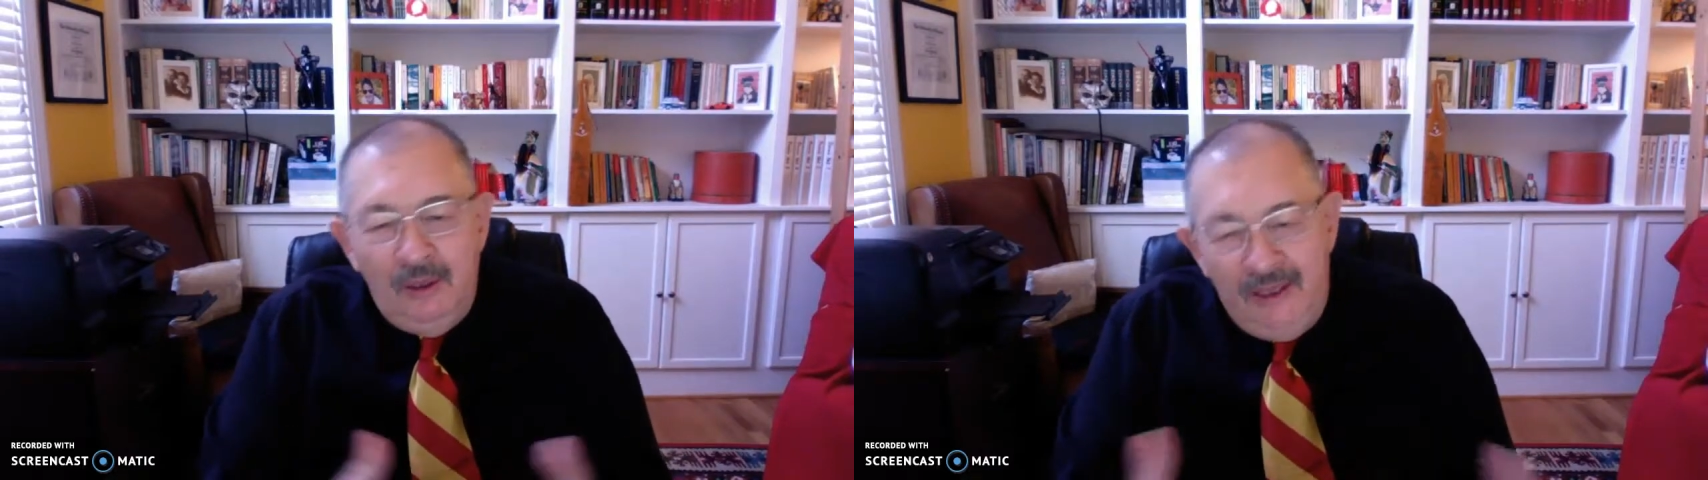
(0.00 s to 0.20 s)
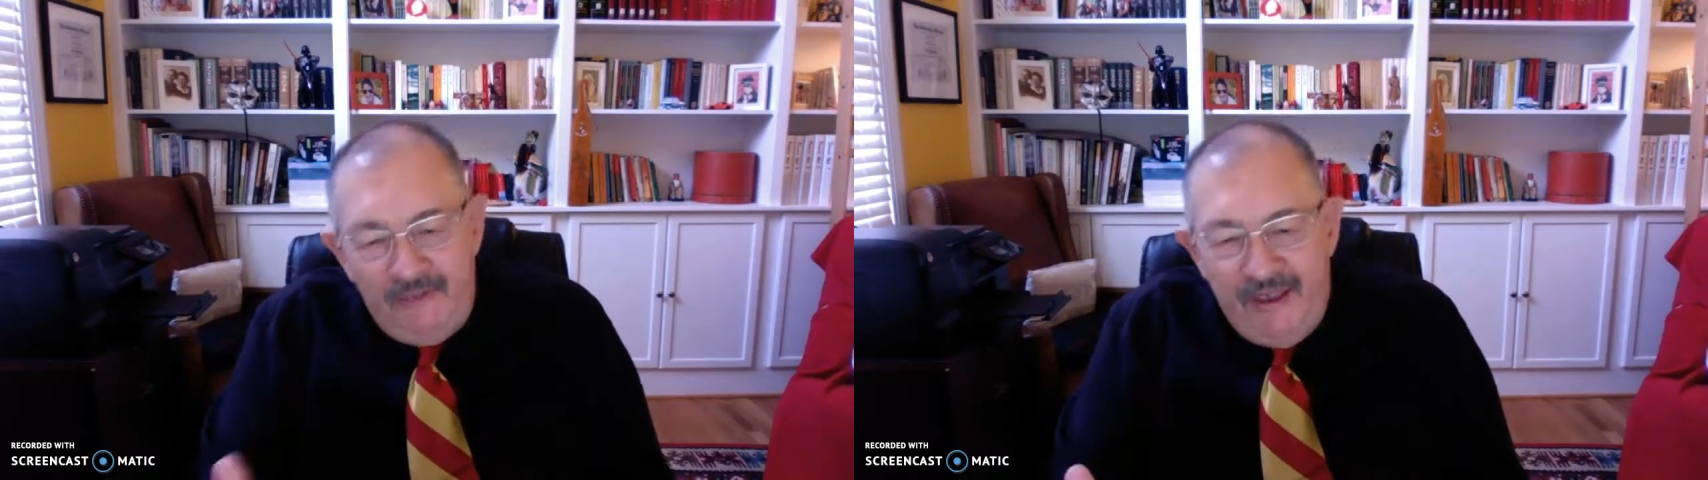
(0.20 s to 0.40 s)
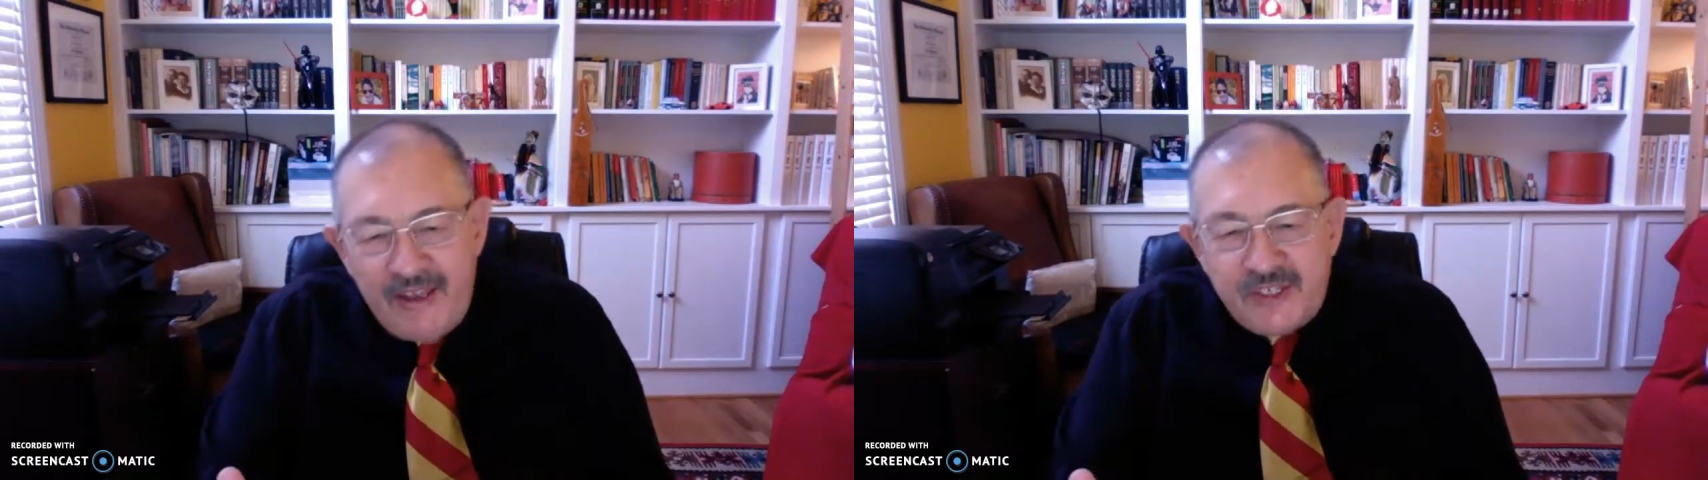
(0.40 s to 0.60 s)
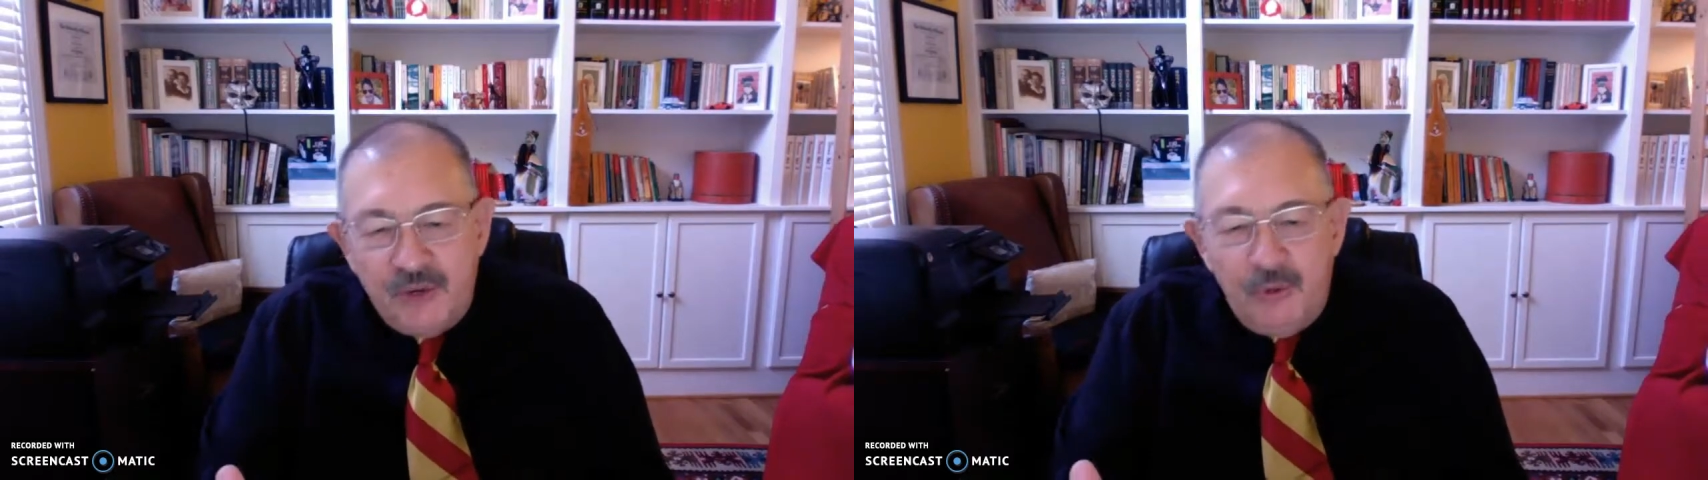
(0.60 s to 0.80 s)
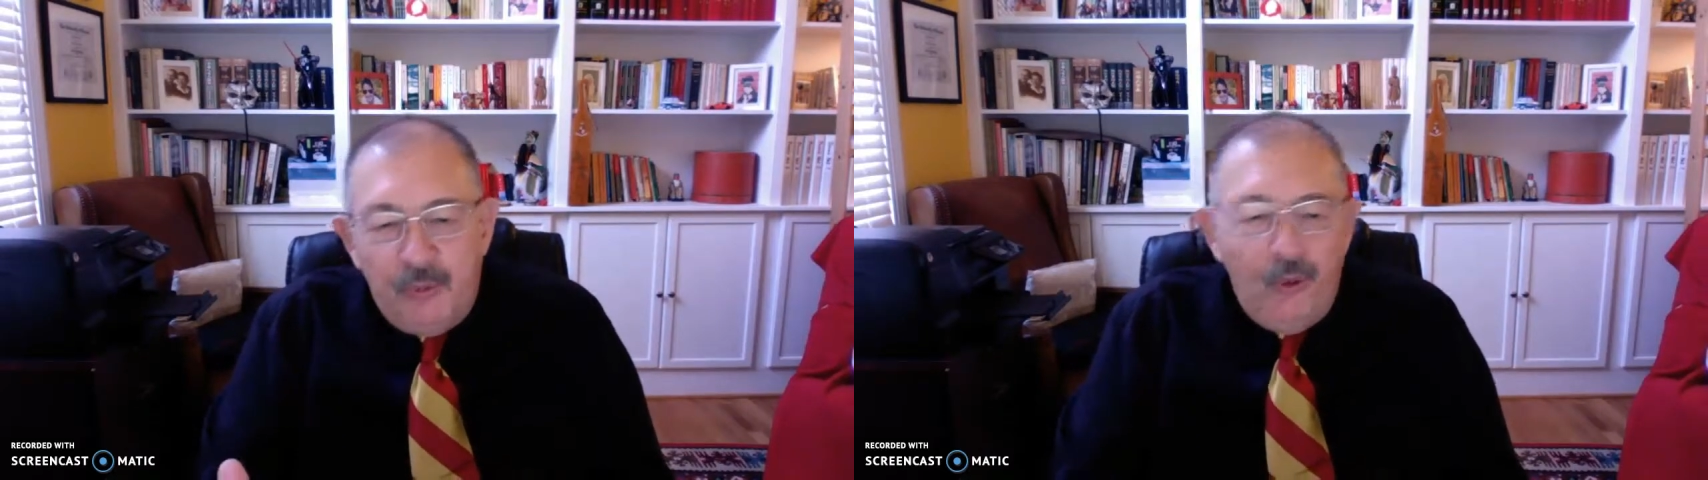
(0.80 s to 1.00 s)
If he has no
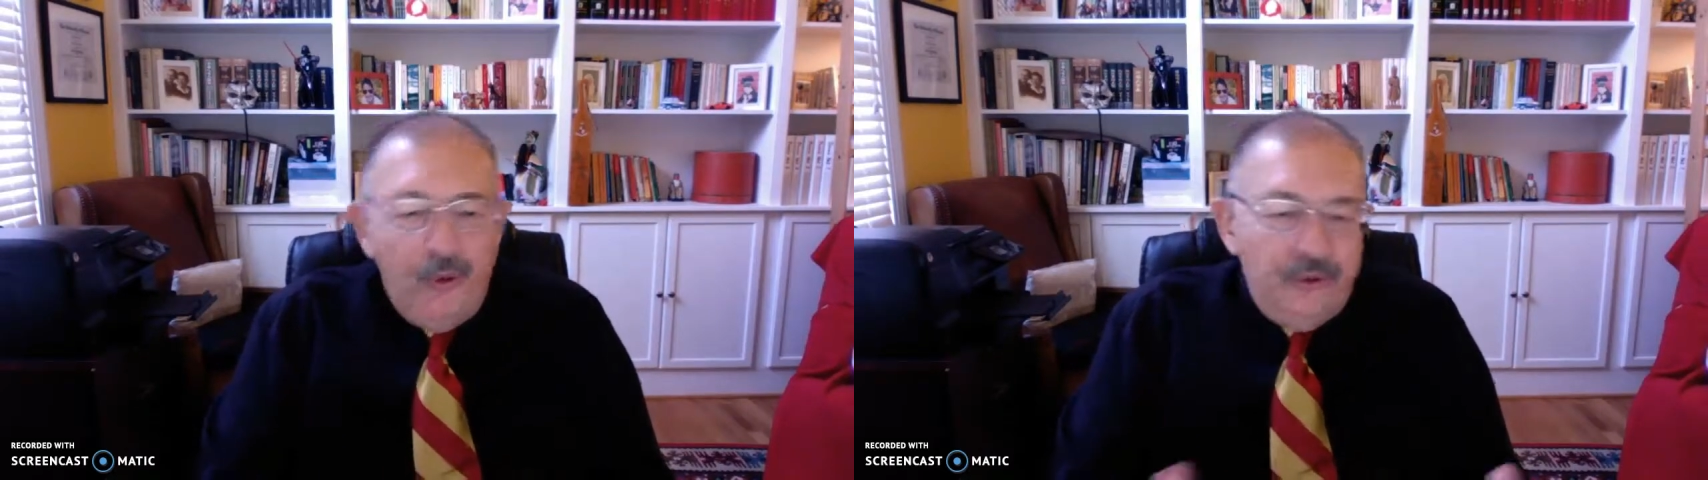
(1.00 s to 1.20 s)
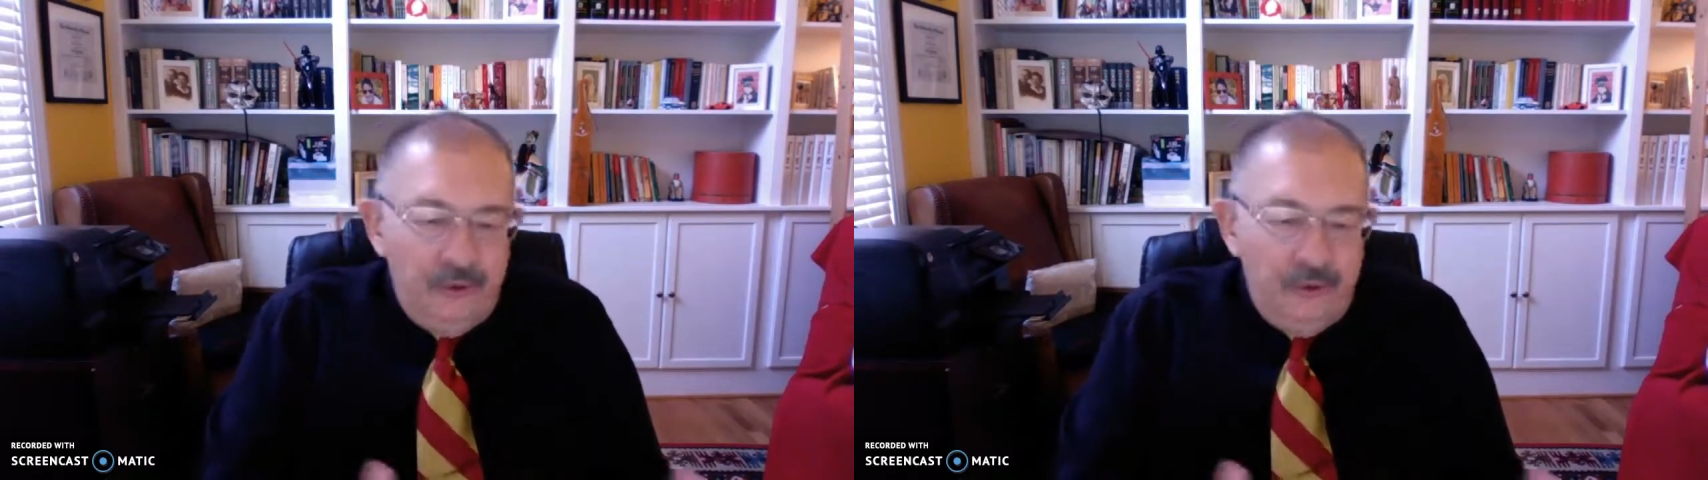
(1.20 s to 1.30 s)
report,